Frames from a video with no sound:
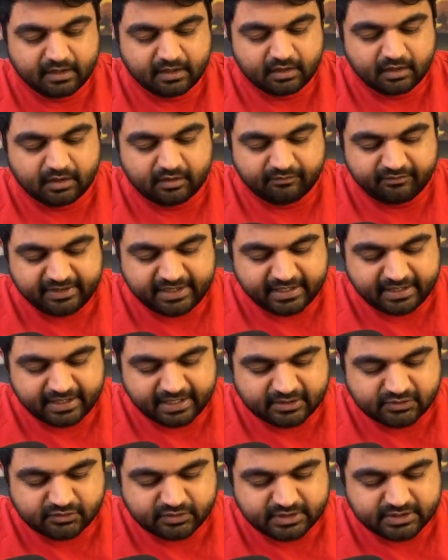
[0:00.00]
uh, we are
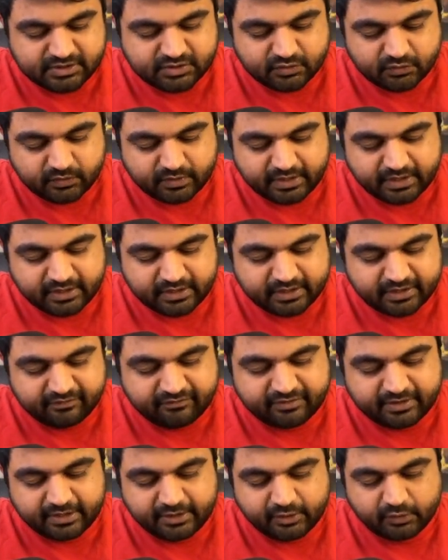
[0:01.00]
actually storing
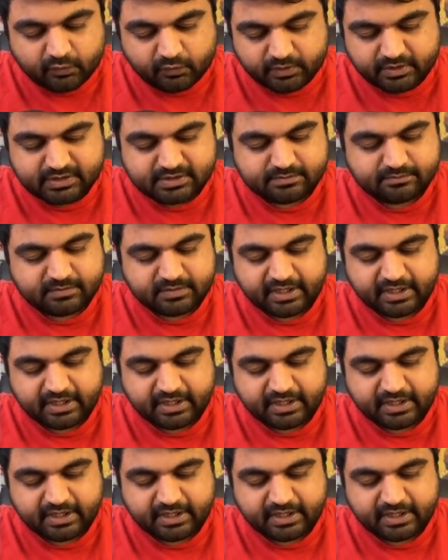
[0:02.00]
different nodes,